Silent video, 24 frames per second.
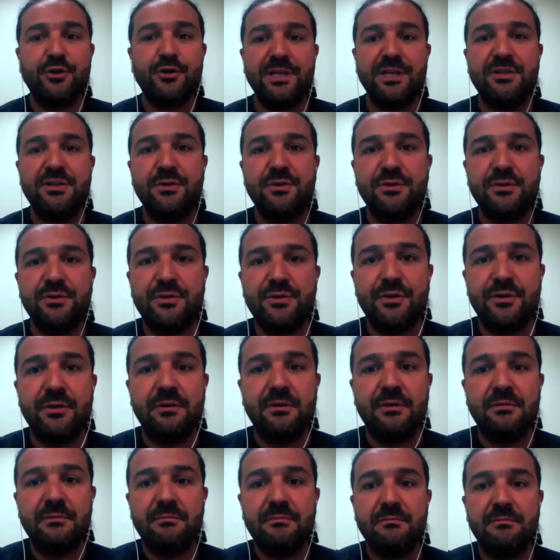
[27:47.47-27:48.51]
on the
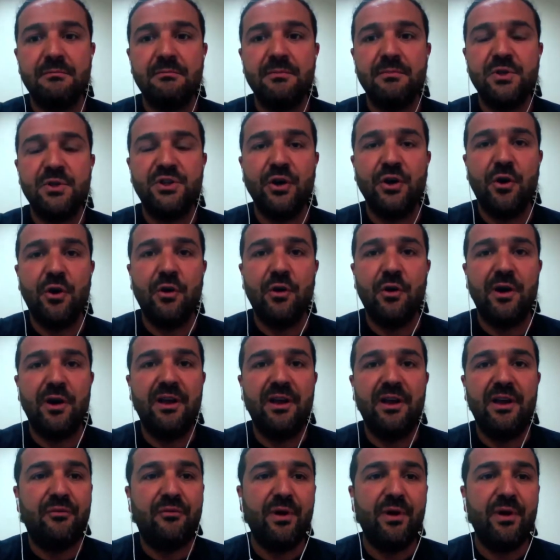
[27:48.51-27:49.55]
transducer. So
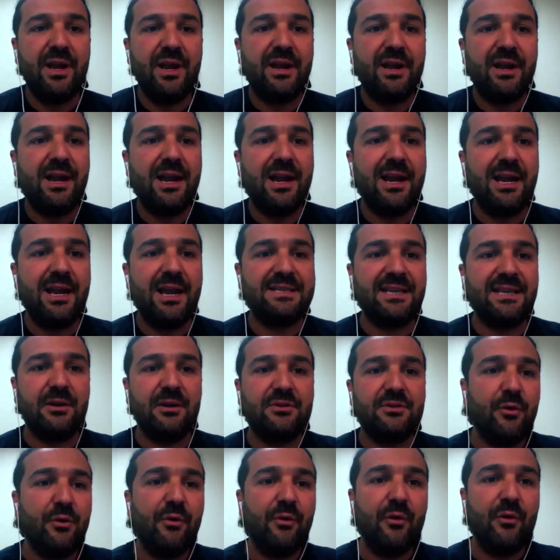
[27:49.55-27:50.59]
if we, let's
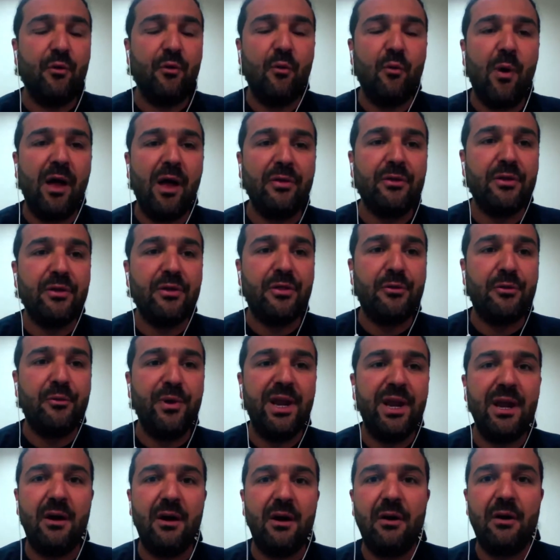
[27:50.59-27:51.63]
say, so we want the
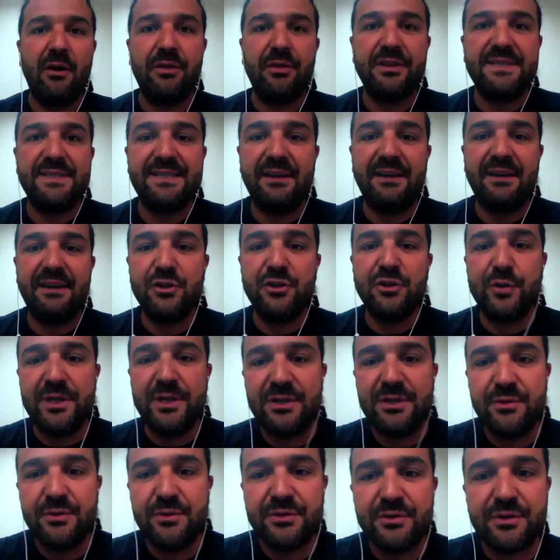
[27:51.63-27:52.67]
3 or the 7
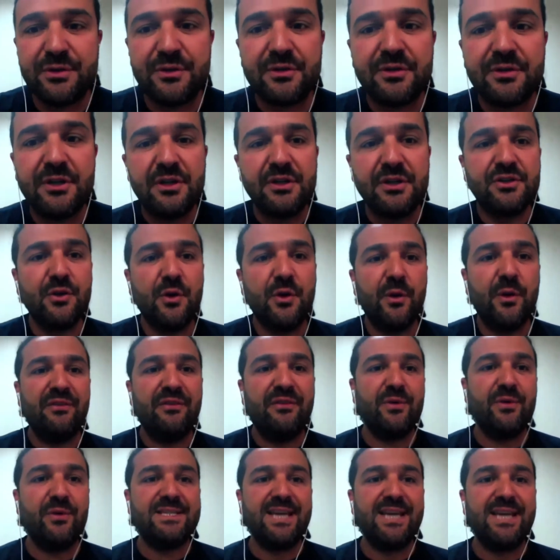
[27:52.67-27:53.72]
transducers. So
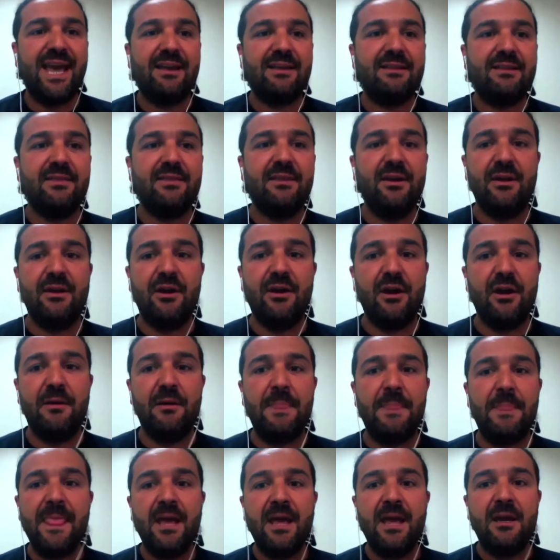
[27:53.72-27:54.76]
if we take
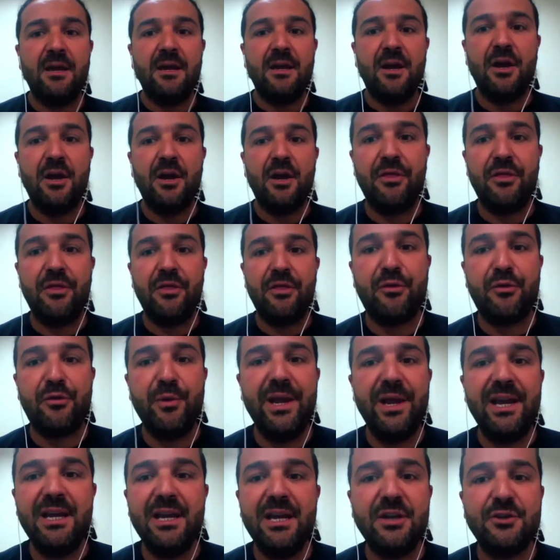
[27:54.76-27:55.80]
the
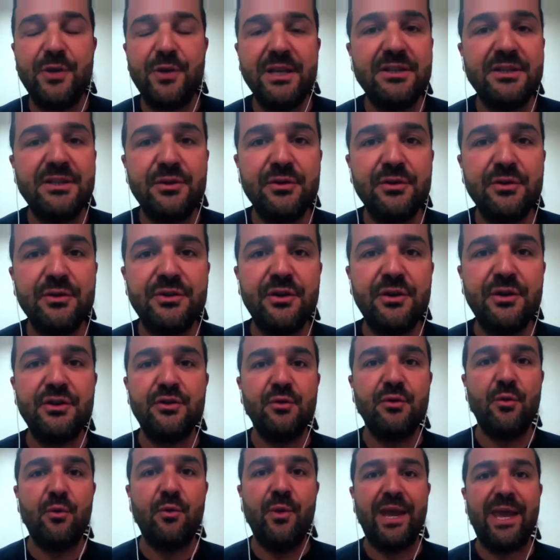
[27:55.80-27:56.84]
3
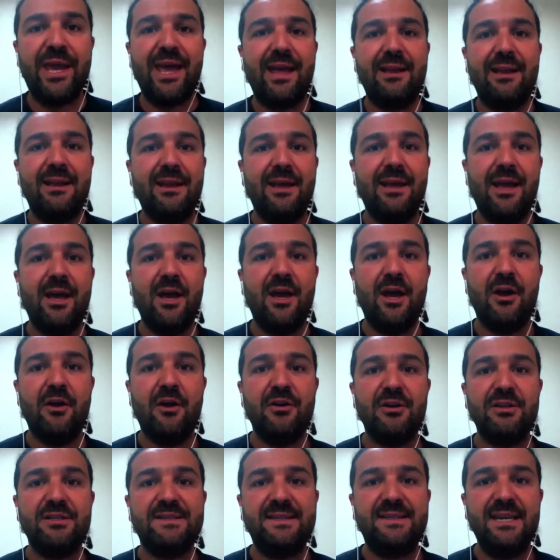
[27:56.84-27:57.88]
transducers, we can
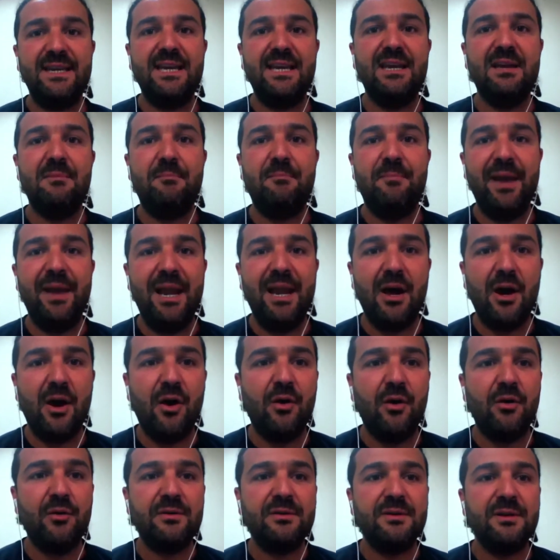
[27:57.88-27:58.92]
see
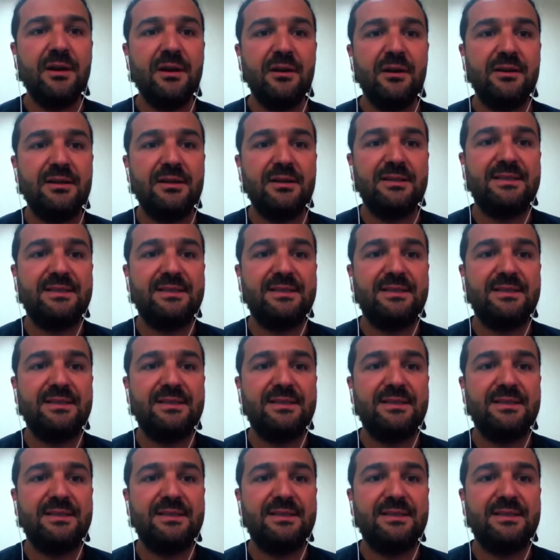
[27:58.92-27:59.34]
below